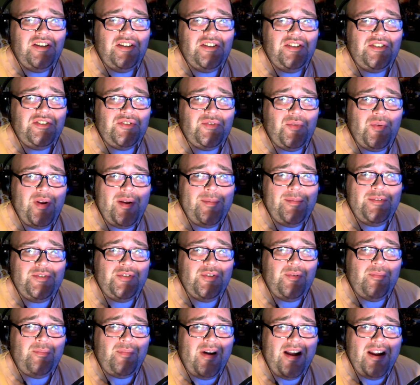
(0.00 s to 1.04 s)
scream
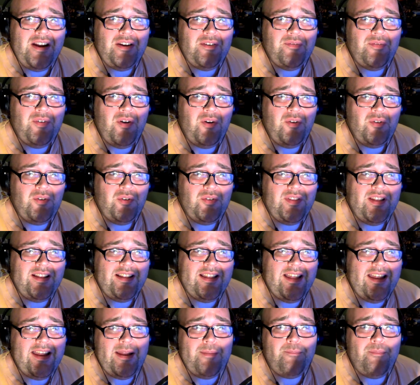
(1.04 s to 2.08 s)
into a microphone or think
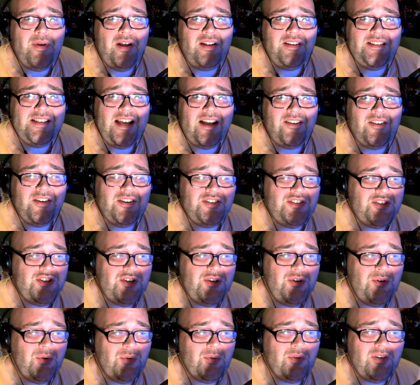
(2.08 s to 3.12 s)
they can belt out a
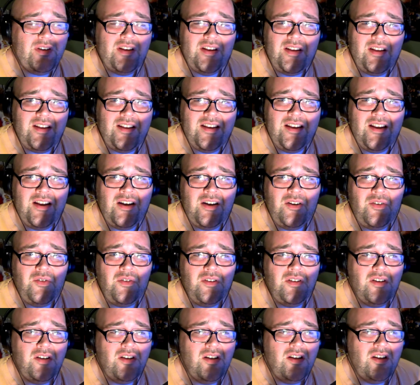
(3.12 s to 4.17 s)
tune.
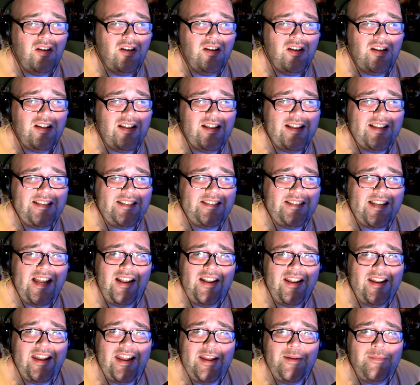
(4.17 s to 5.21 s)
It
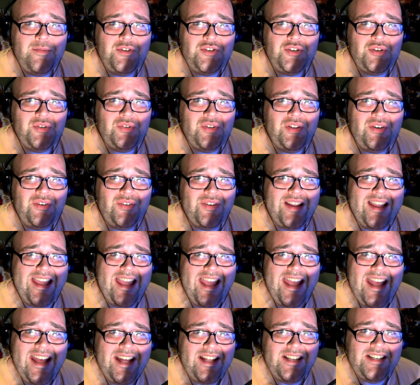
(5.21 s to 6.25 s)
sound like immature little
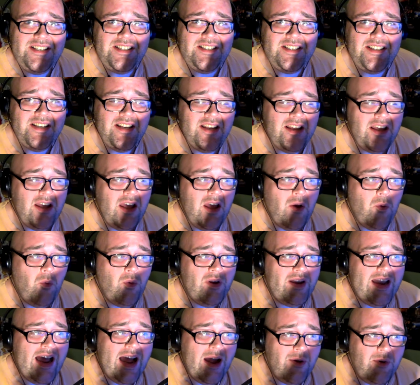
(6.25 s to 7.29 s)
kids.
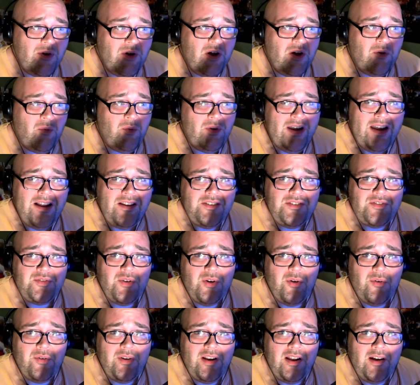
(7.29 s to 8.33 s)
When I was
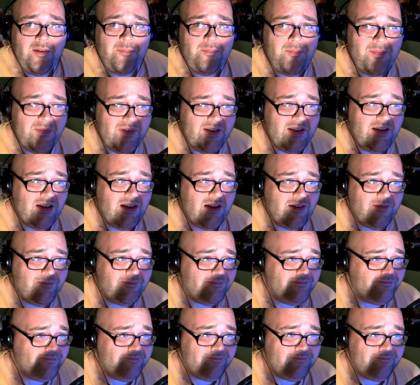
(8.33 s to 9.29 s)
growing up, some